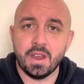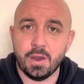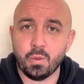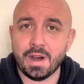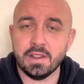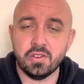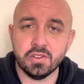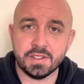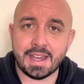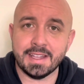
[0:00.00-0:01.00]
While
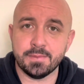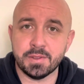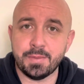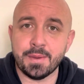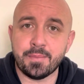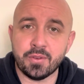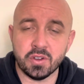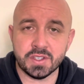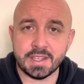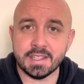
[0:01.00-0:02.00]
those items are being
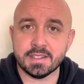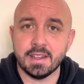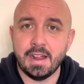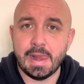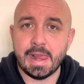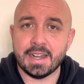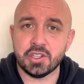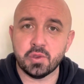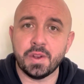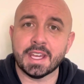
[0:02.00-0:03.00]
processed, I
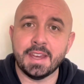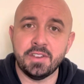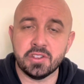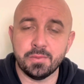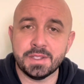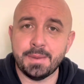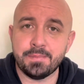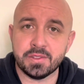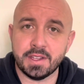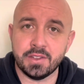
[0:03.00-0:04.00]
just want to give you some
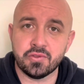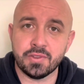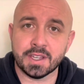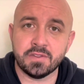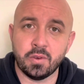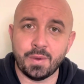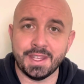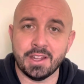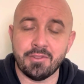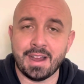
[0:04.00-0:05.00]
tips and tricks for when
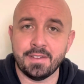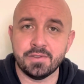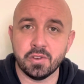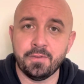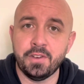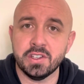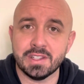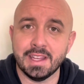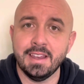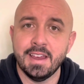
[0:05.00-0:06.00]
they arrive. So
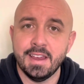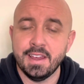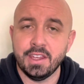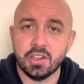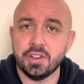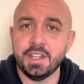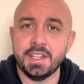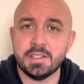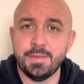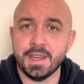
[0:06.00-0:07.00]
firstly, you're going to
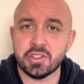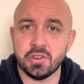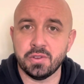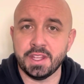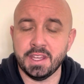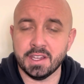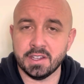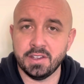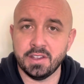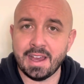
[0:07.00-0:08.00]
need to make sure that you
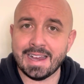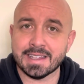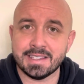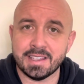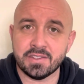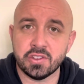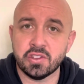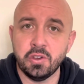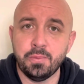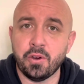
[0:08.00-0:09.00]
can access the
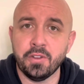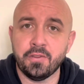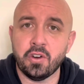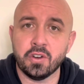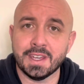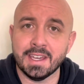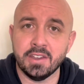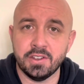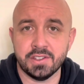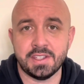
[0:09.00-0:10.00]
2.4
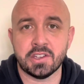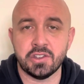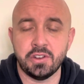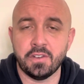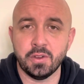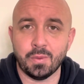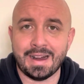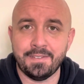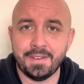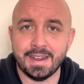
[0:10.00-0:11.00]
gigahertz section of your
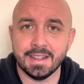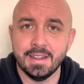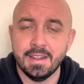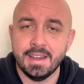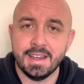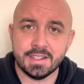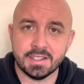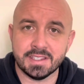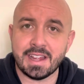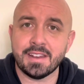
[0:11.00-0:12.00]
Wi-Fi. It's a
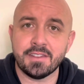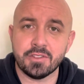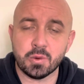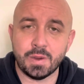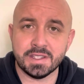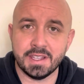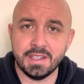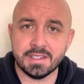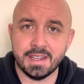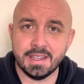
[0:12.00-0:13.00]
standard request
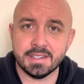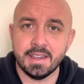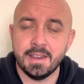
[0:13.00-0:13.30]
these days.